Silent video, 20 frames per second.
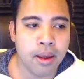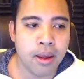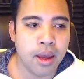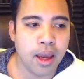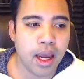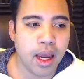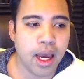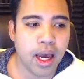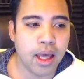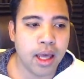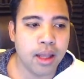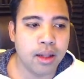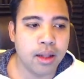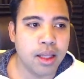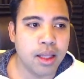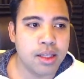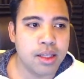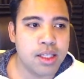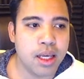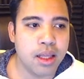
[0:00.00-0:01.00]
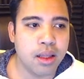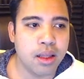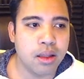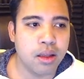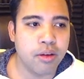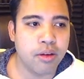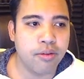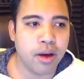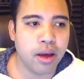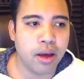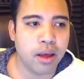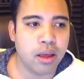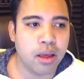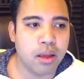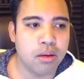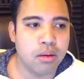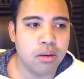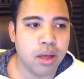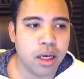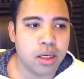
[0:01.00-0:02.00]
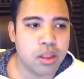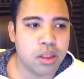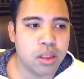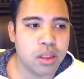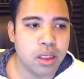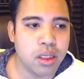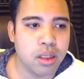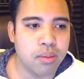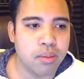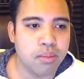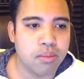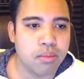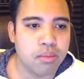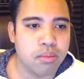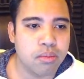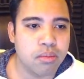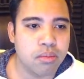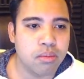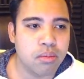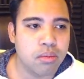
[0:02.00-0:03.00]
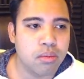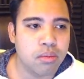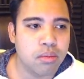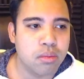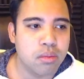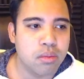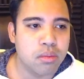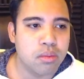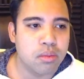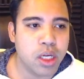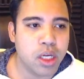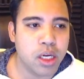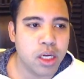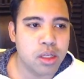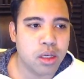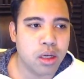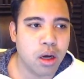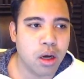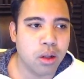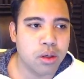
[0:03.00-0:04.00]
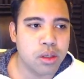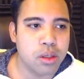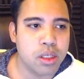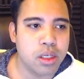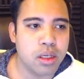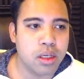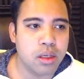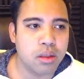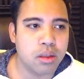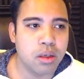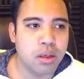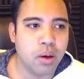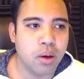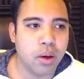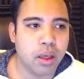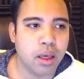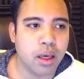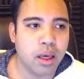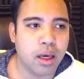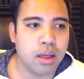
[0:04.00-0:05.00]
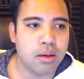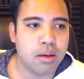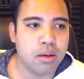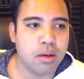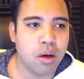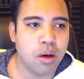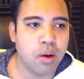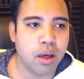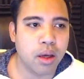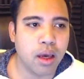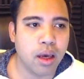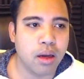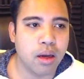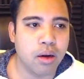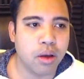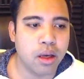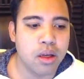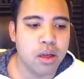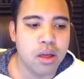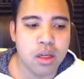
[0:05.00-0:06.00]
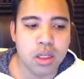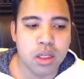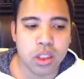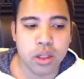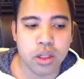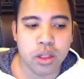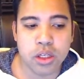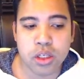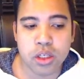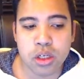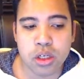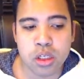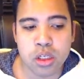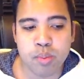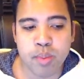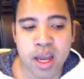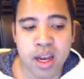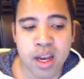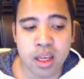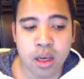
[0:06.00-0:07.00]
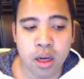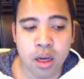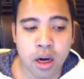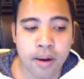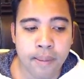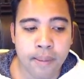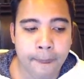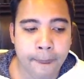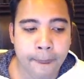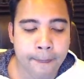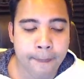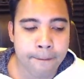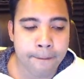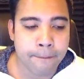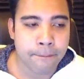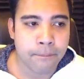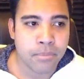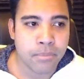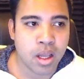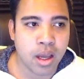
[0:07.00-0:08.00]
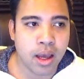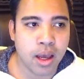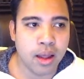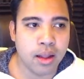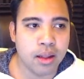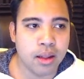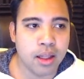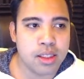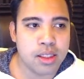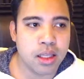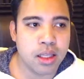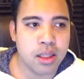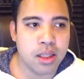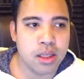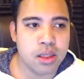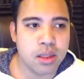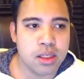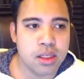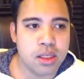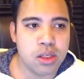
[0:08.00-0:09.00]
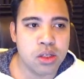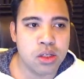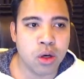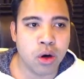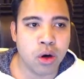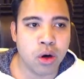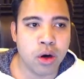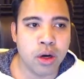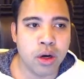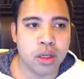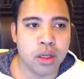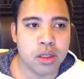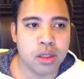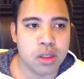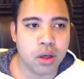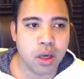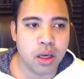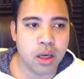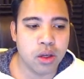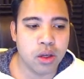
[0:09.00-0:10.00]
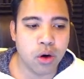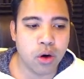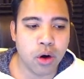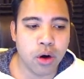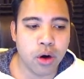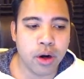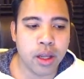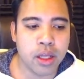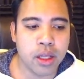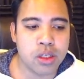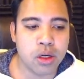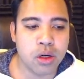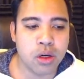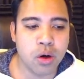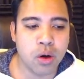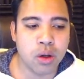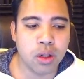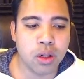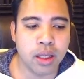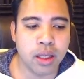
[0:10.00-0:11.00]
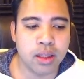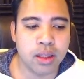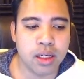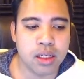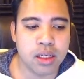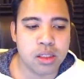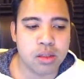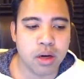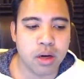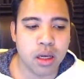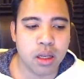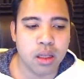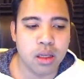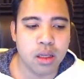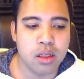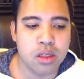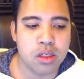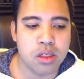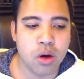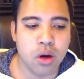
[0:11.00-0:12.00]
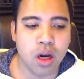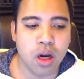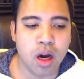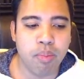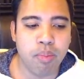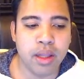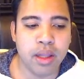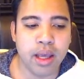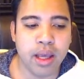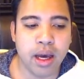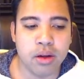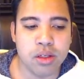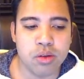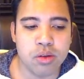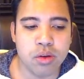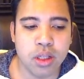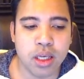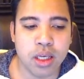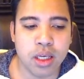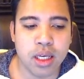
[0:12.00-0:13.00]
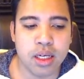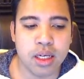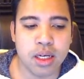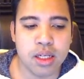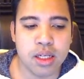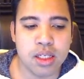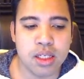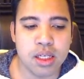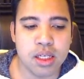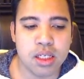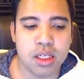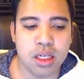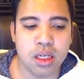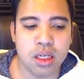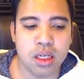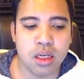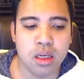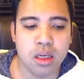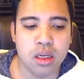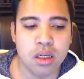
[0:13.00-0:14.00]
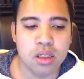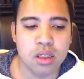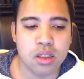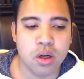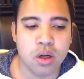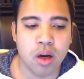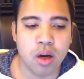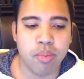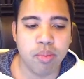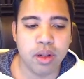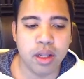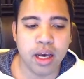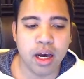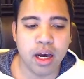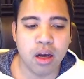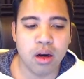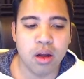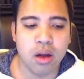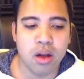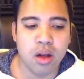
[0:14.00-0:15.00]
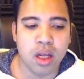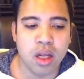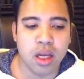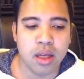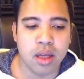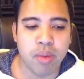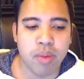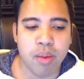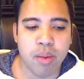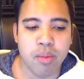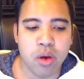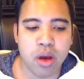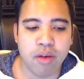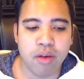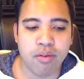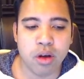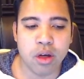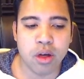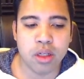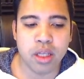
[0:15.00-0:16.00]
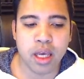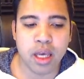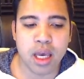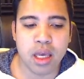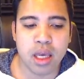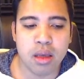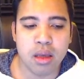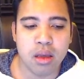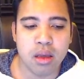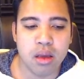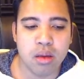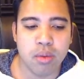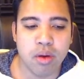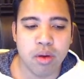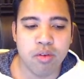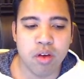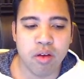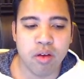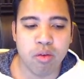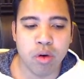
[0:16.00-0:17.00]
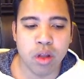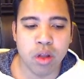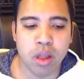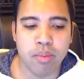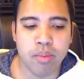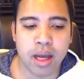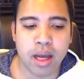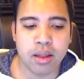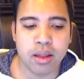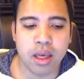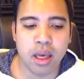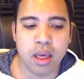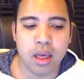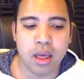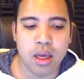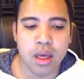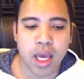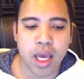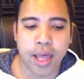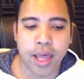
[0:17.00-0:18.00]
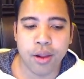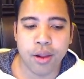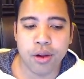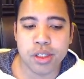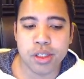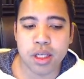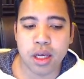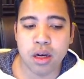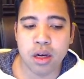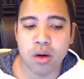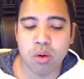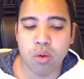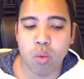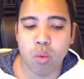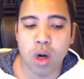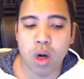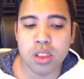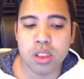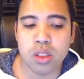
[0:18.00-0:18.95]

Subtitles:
and let's say if I can actually change the colors here. No, I can't. Oh, I can. Okay, so this is your spending here. And let's say this is your earnings. Okay, your earnings are going like this, right? It's going up and down. It's really inconsistent, going up and down. Maybe you have a good day, maybe you have a really bad day, and all of a sudden, once